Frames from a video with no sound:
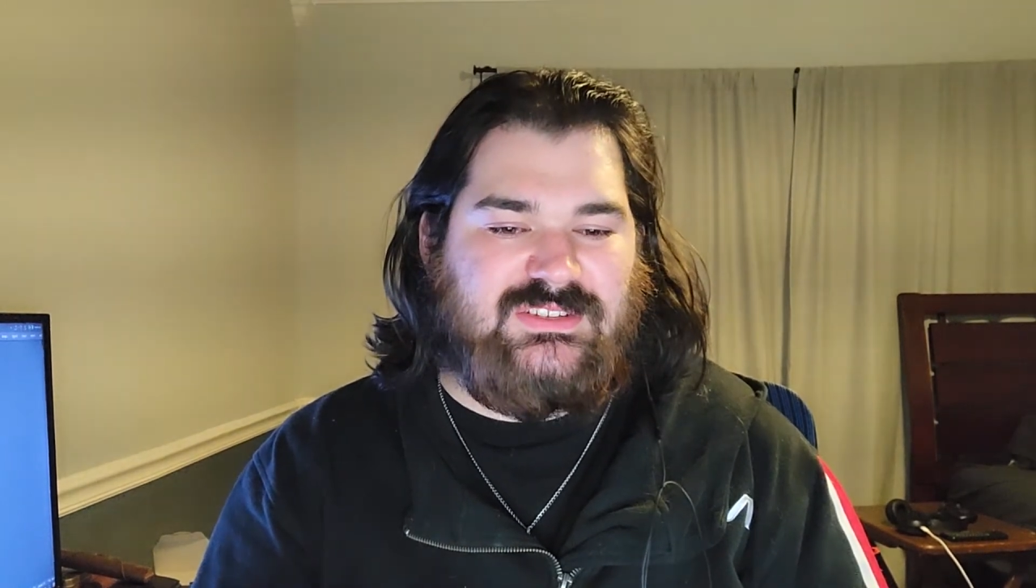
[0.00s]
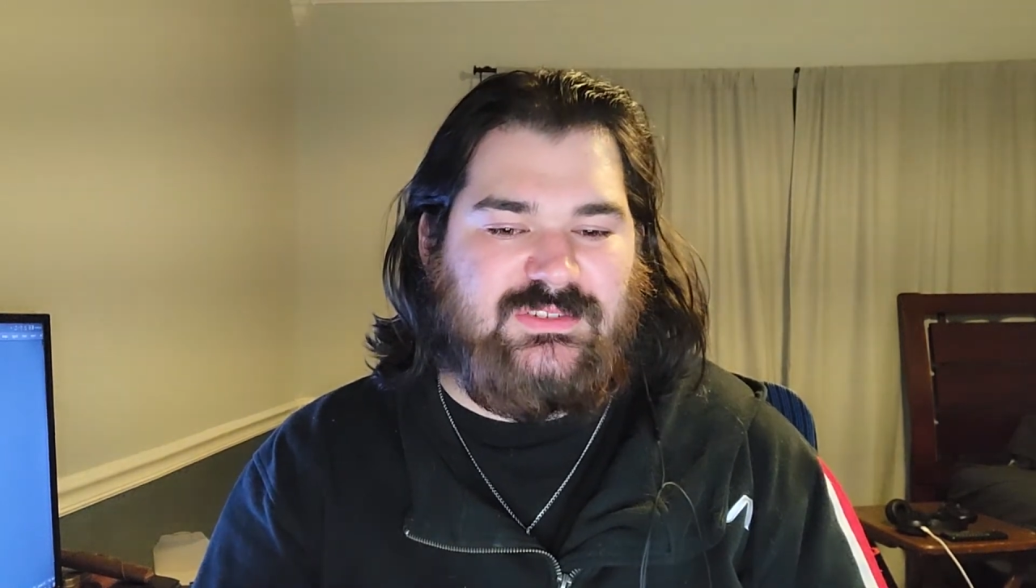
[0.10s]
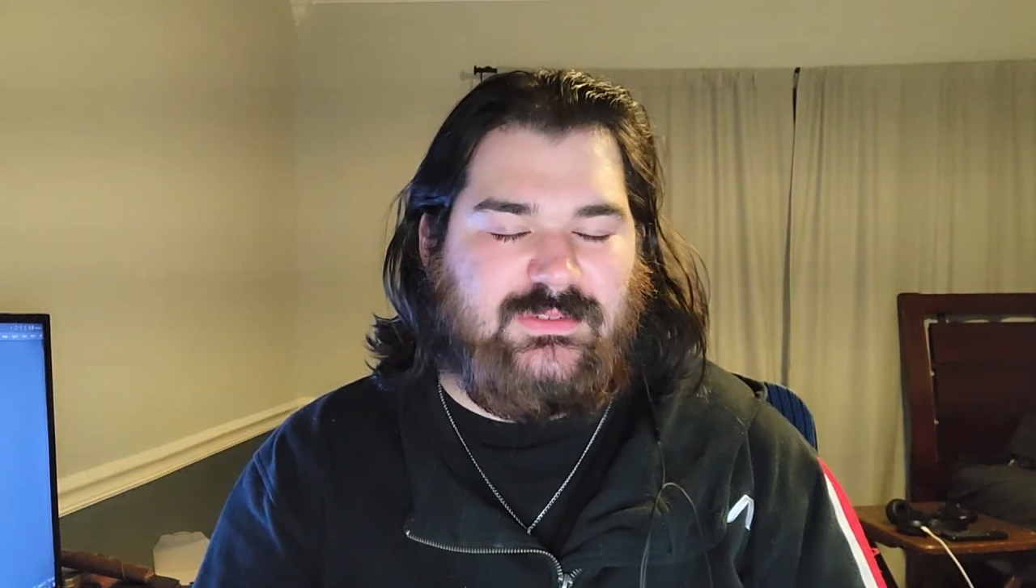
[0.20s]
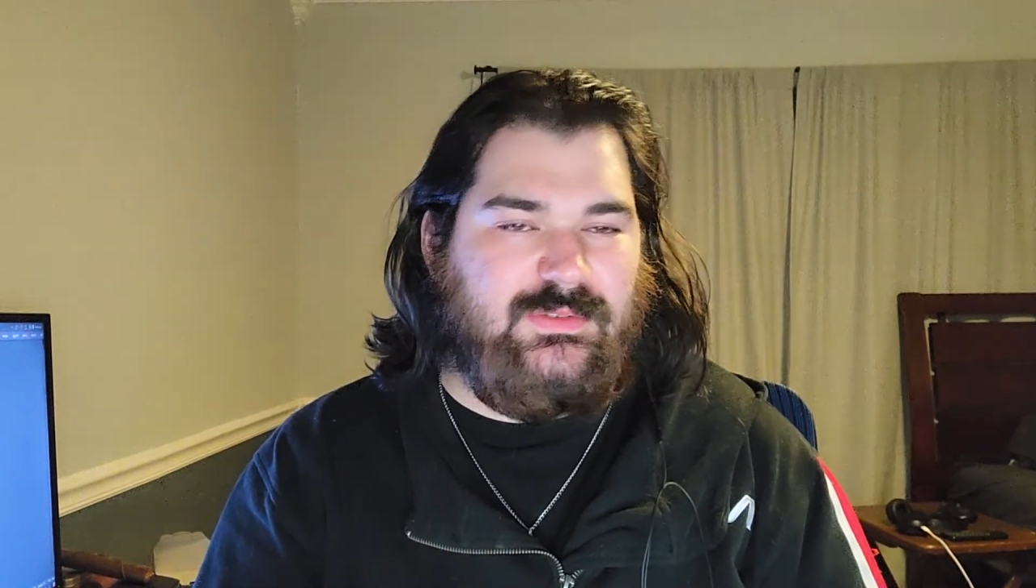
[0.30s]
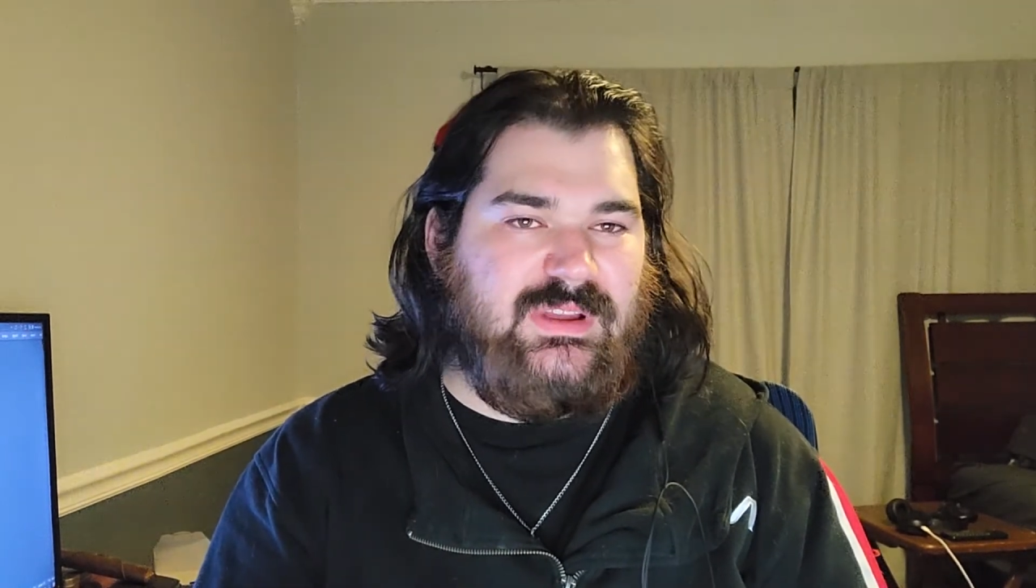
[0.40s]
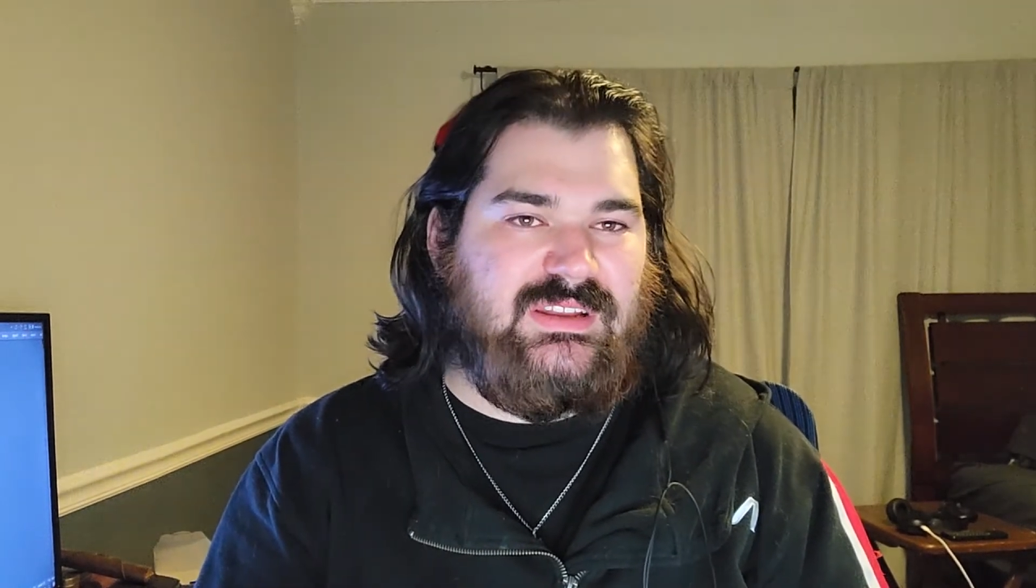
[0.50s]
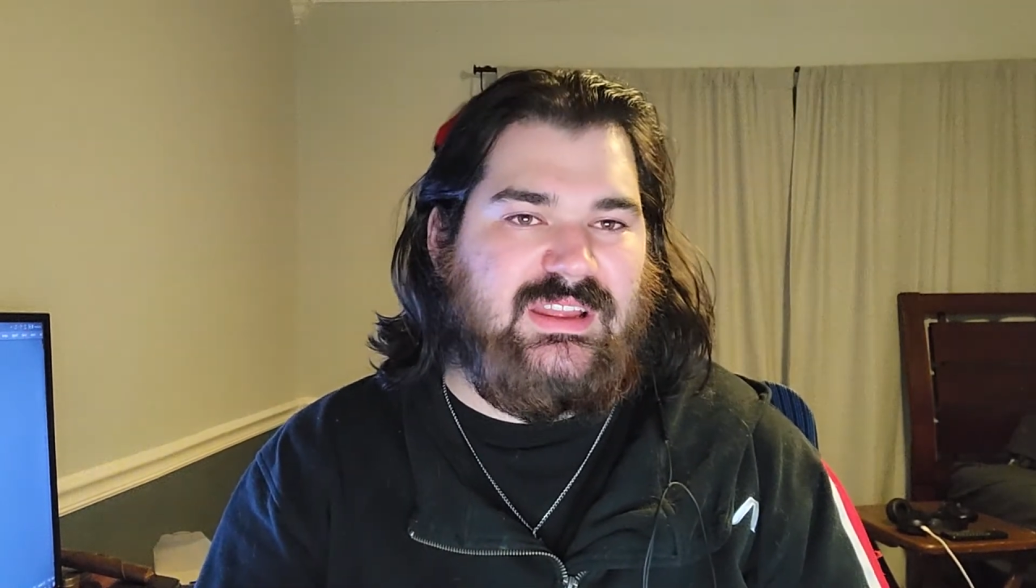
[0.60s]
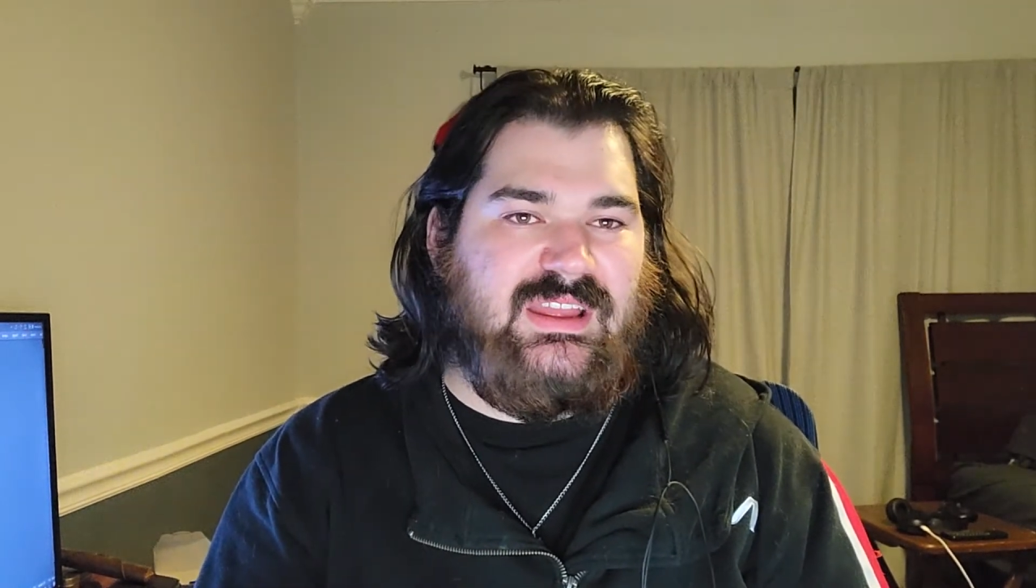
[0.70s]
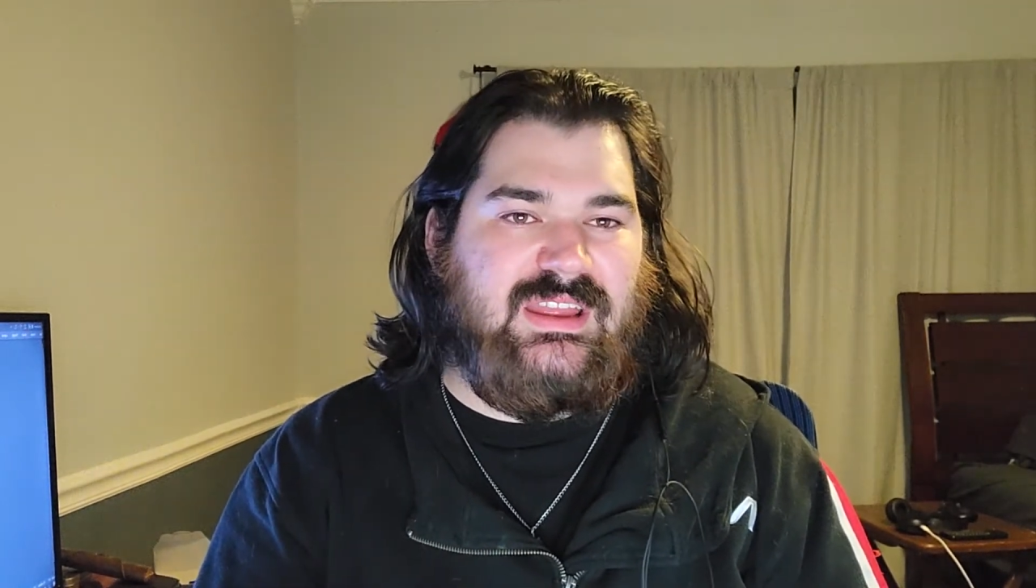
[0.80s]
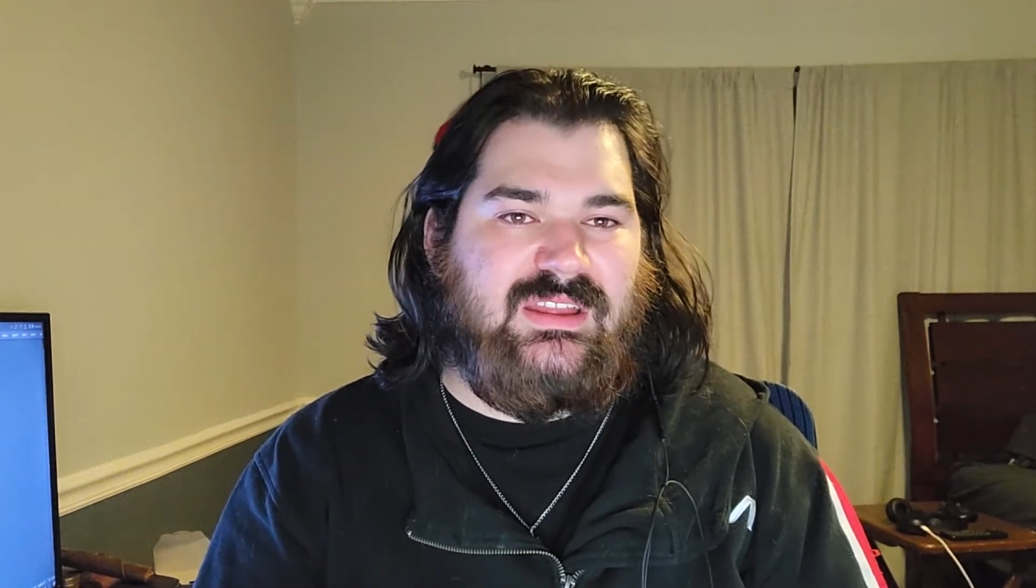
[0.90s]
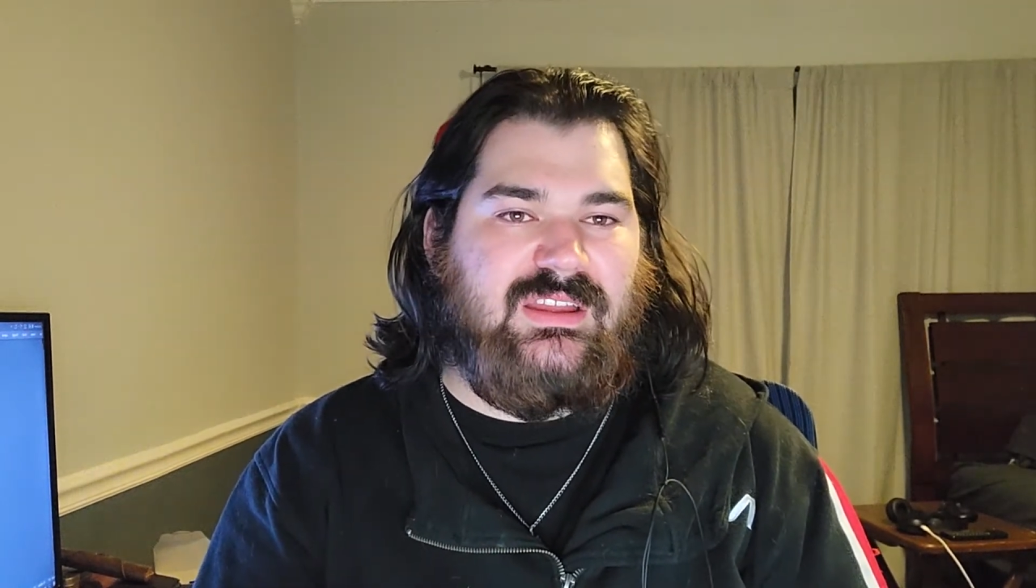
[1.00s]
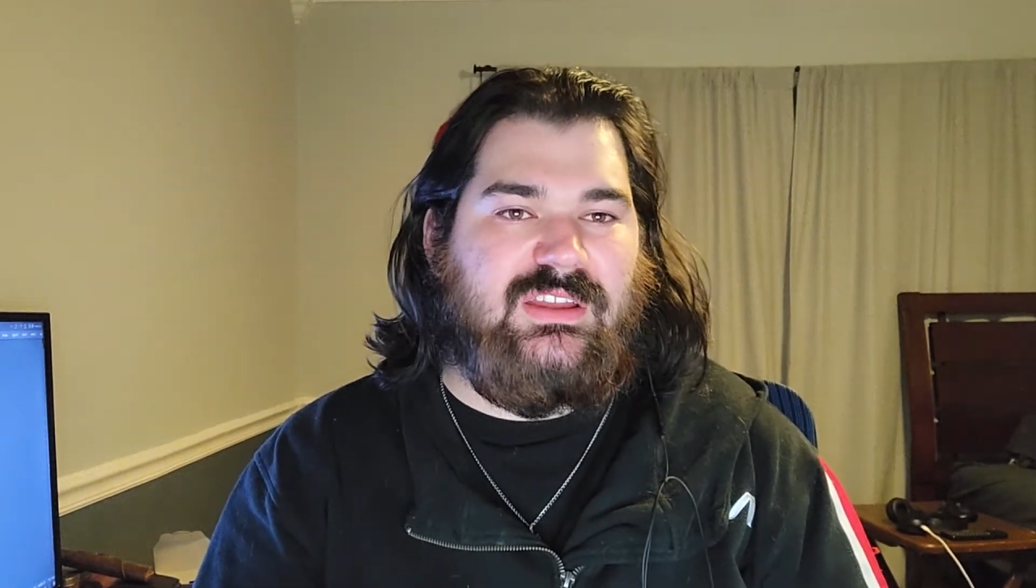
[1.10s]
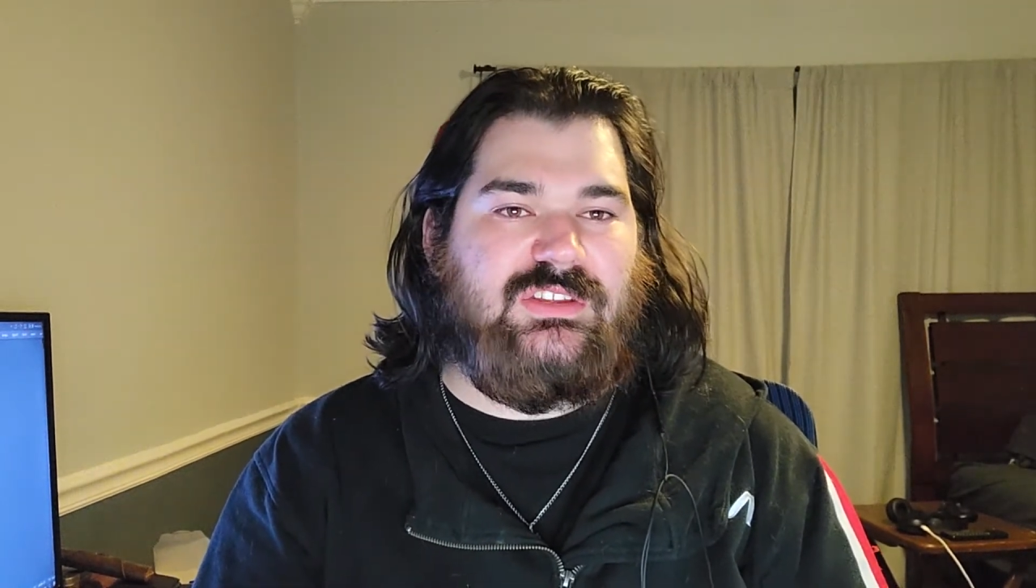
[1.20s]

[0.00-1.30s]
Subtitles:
to create a